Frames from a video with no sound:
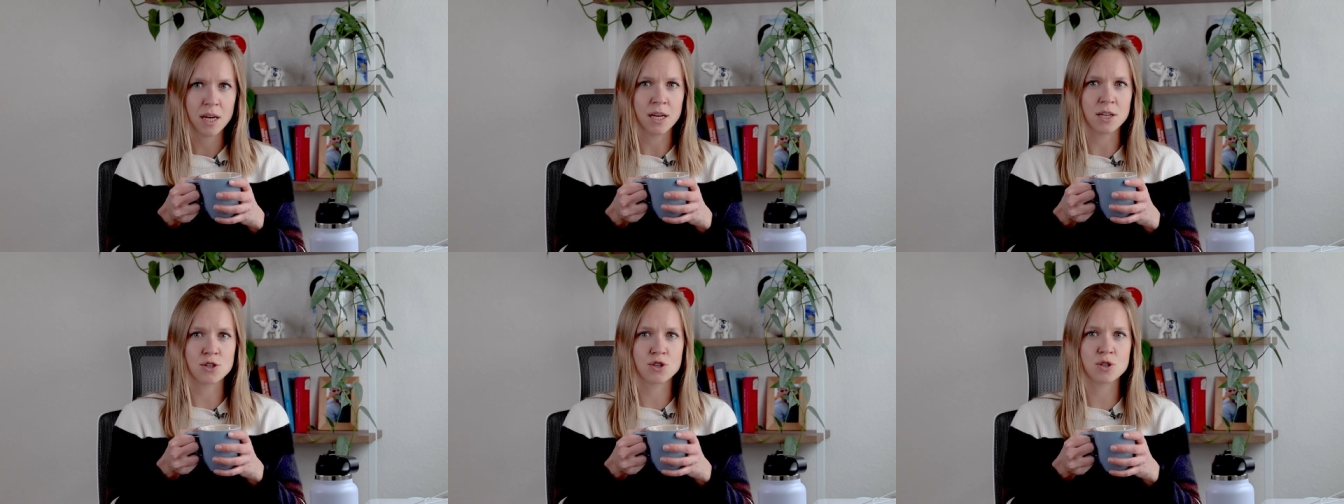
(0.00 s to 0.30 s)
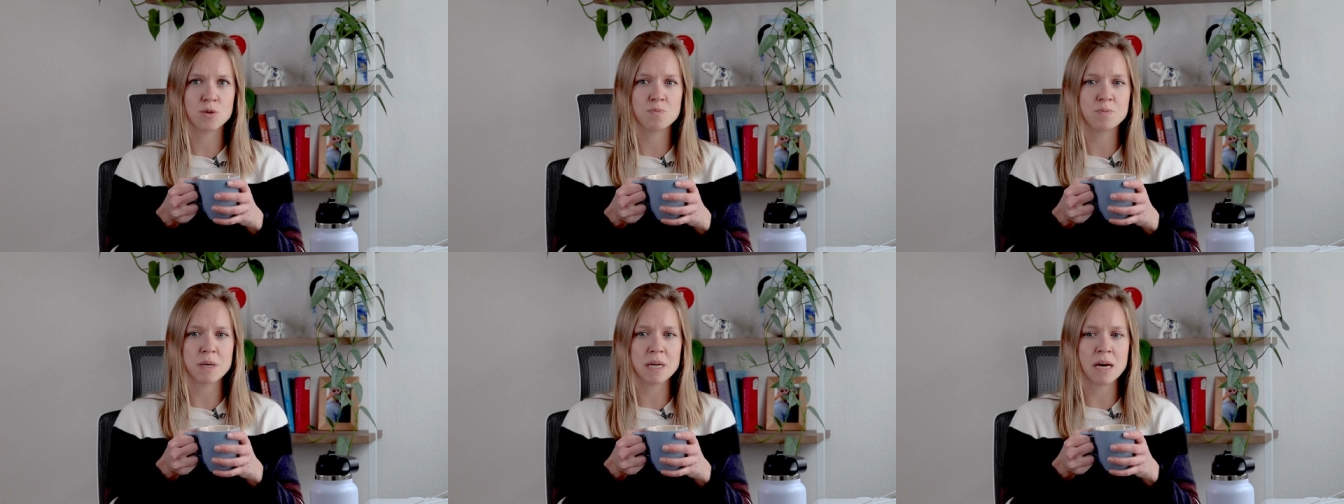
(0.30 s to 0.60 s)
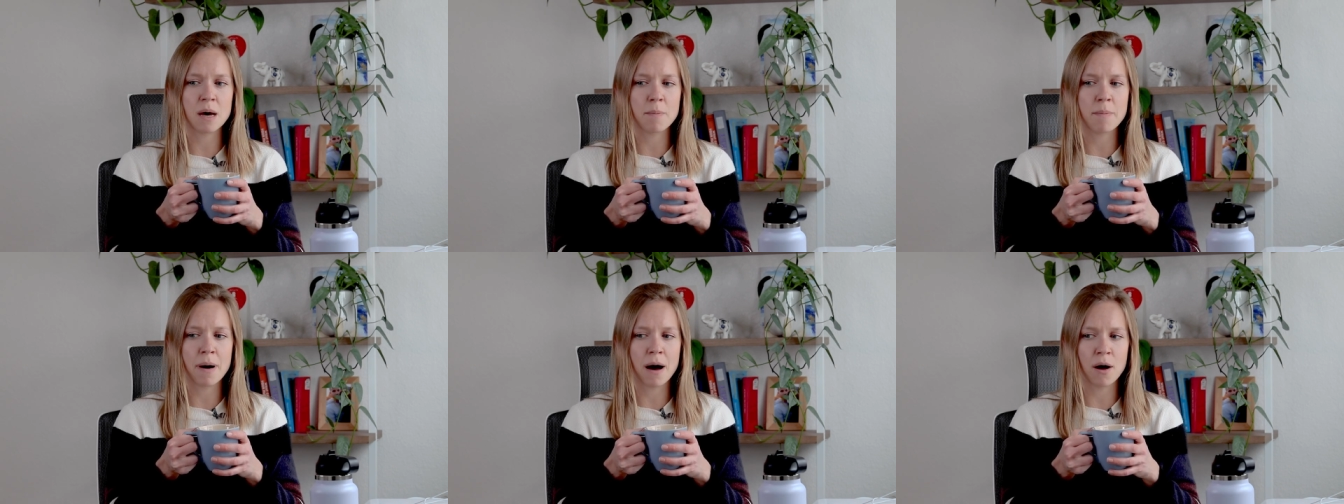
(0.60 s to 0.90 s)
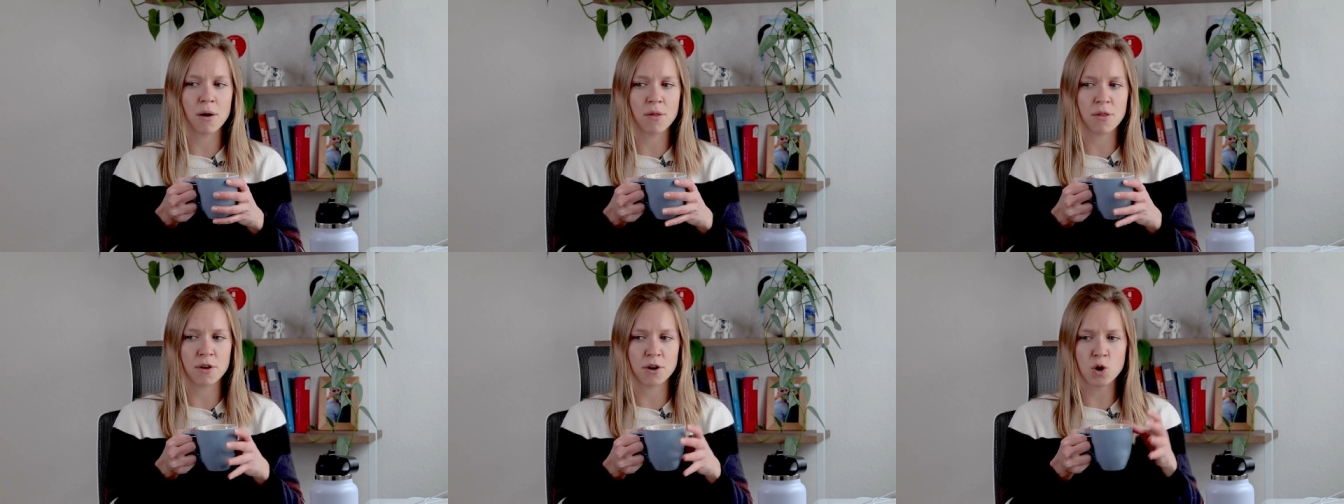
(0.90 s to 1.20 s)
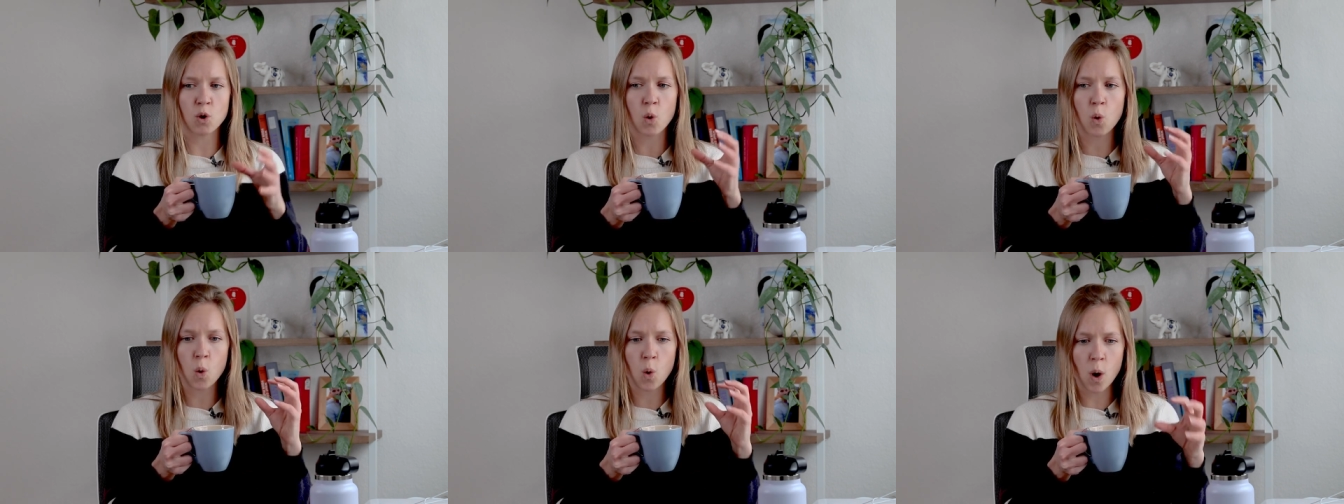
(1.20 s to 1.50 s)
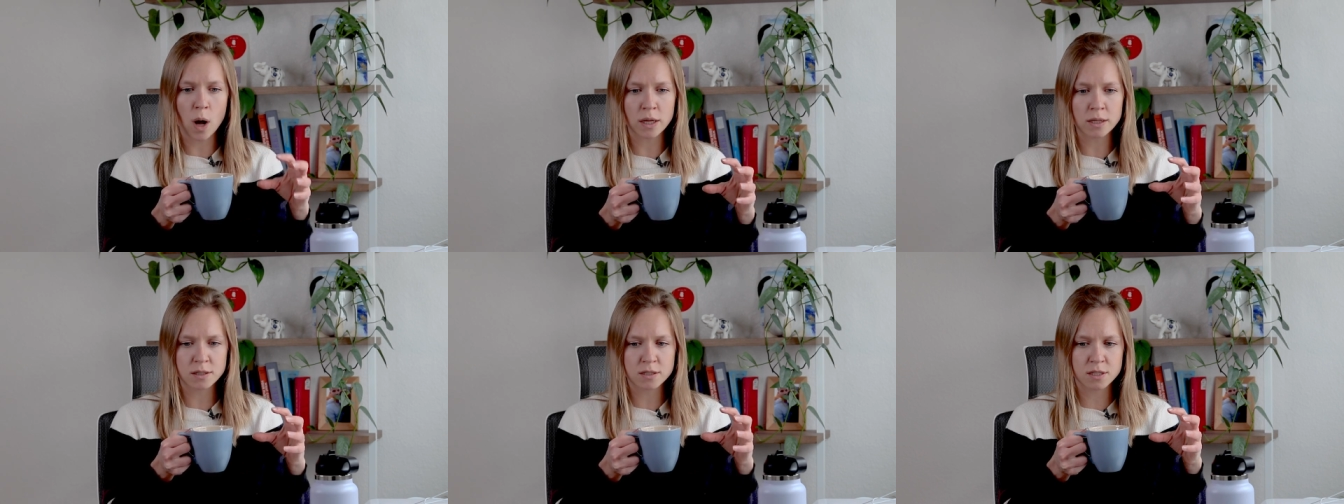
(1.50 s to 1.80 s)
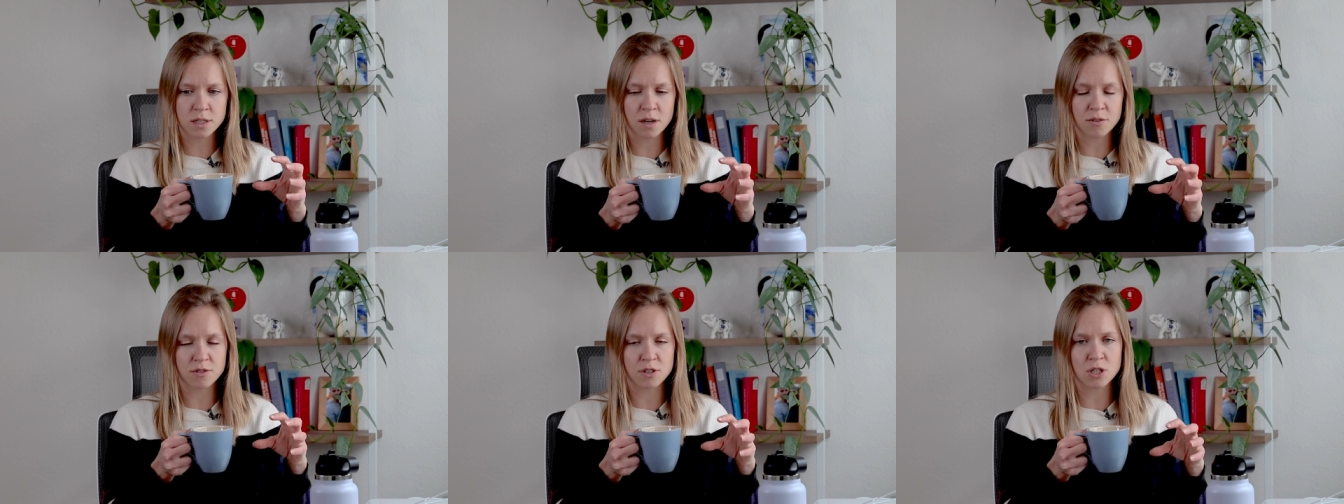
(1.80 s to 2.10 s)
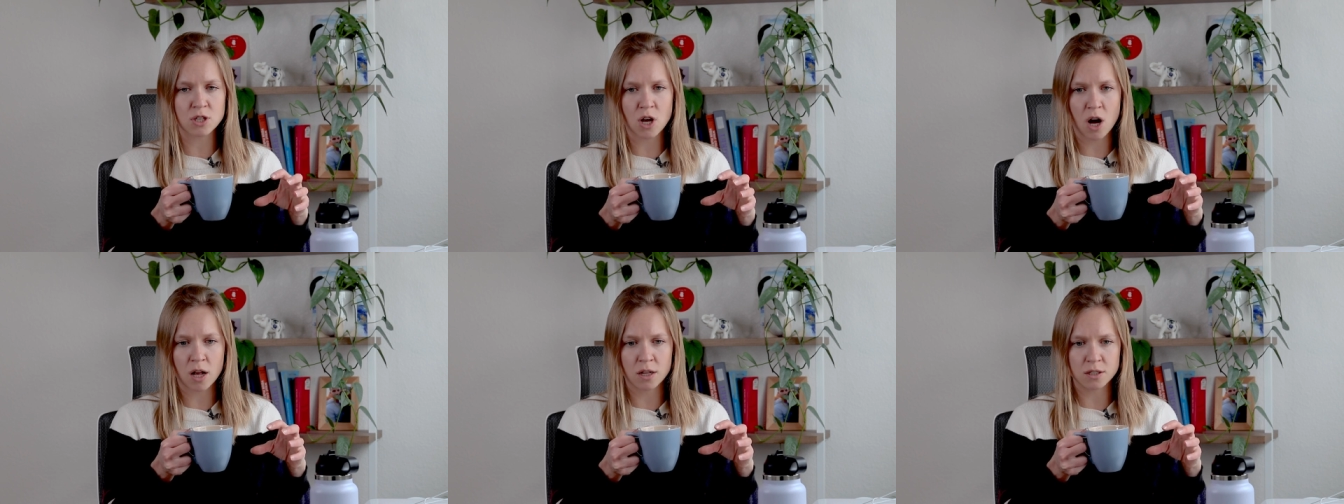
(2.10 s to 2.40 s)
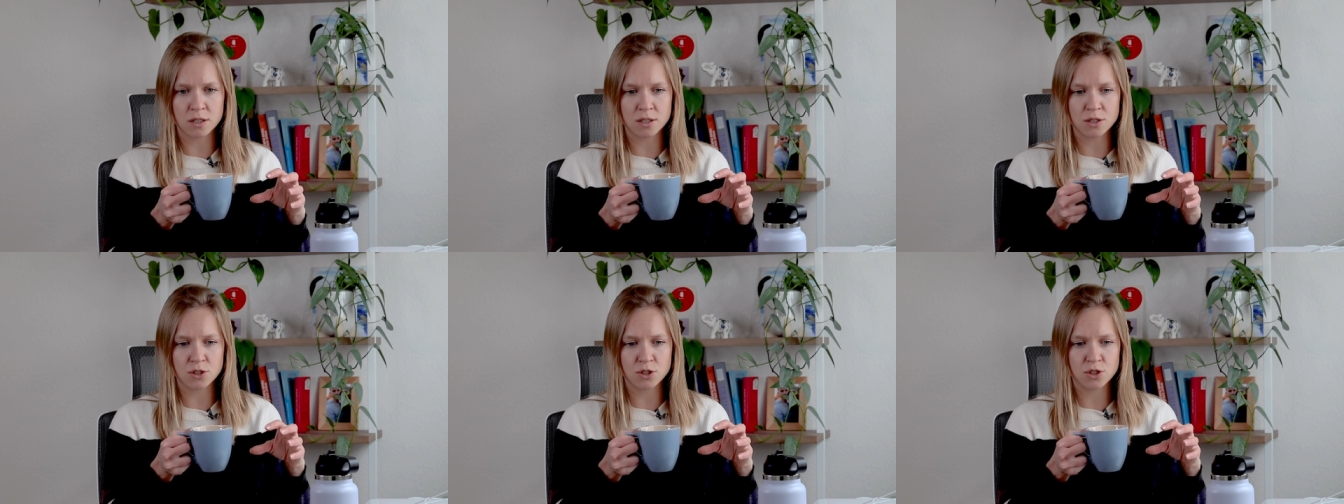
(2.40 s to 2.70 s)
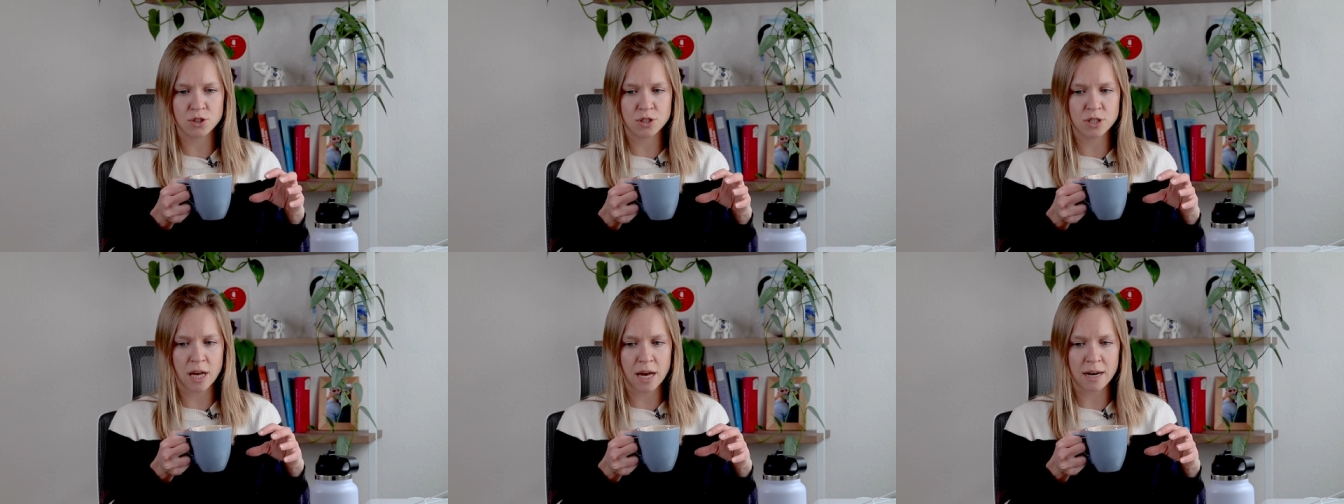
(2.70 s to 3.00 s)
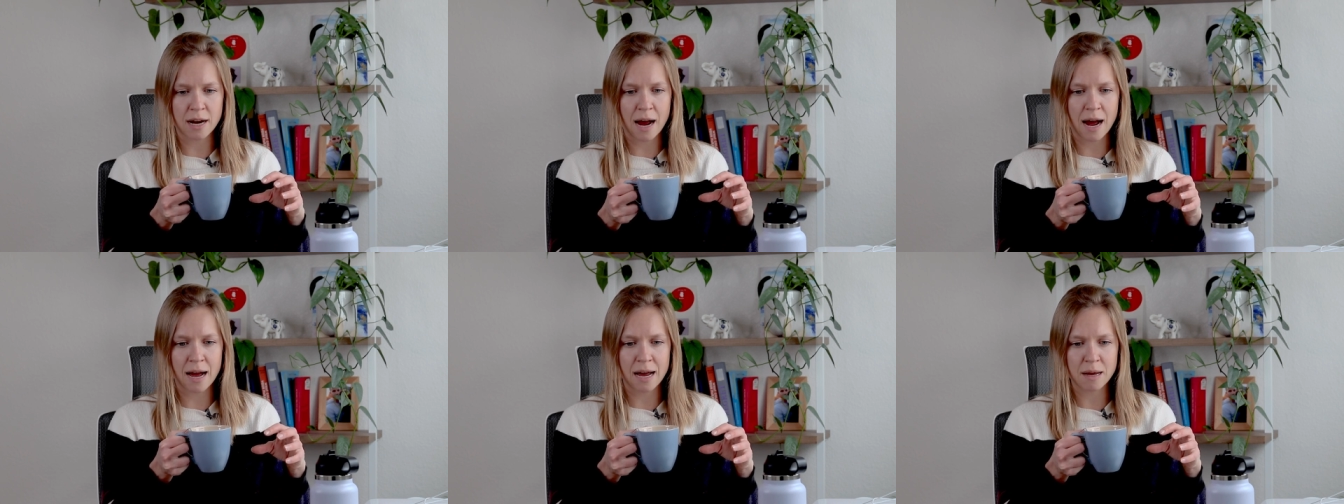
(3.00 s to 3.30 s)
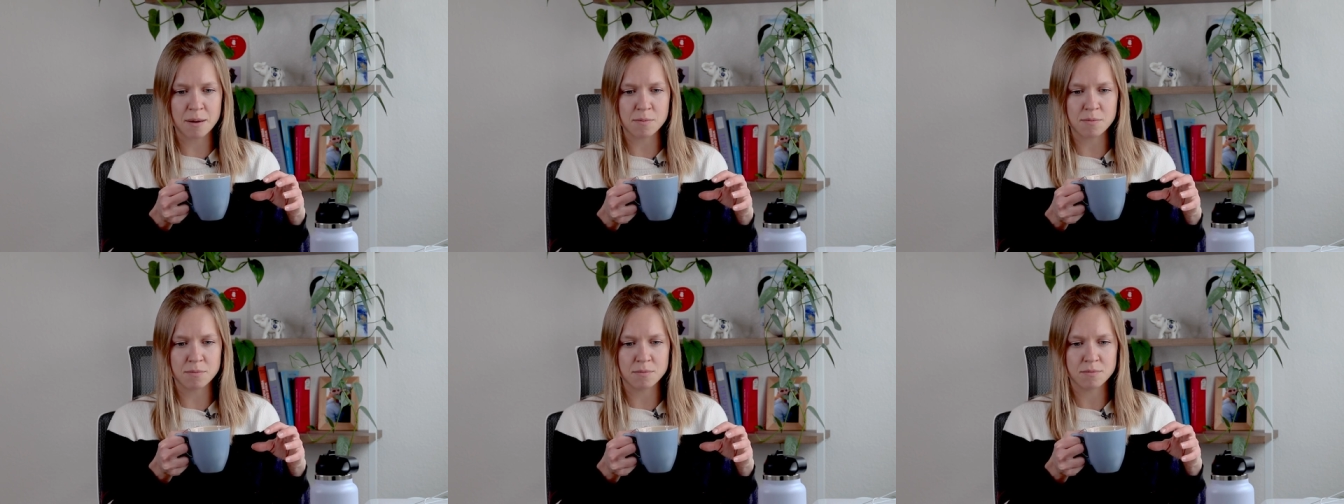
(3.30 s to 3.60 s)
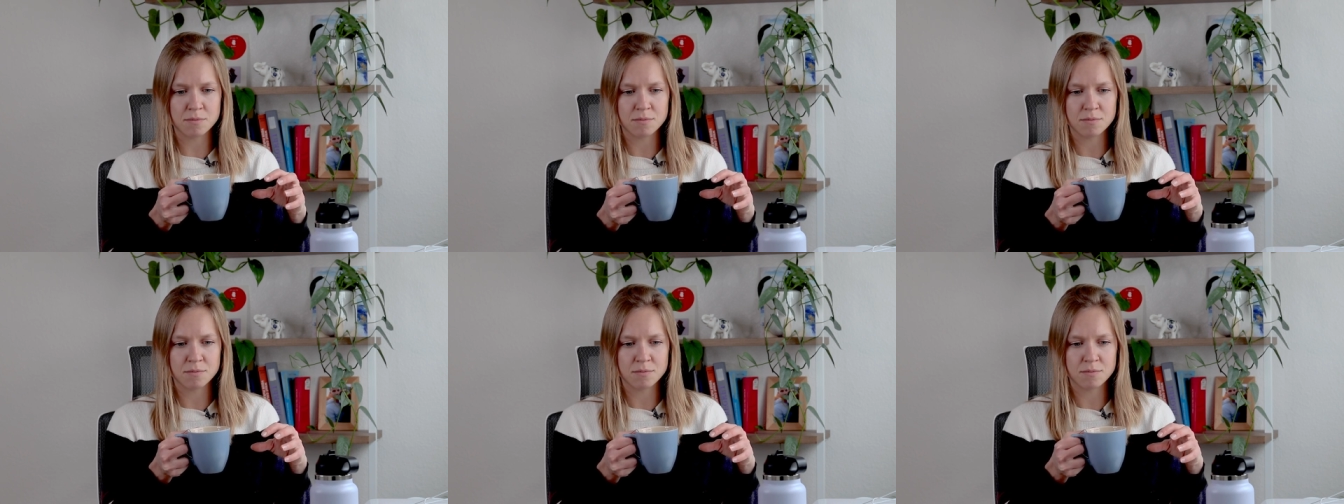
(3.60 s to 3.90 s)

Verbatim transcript: It should be about the quality of the knowledge that I'm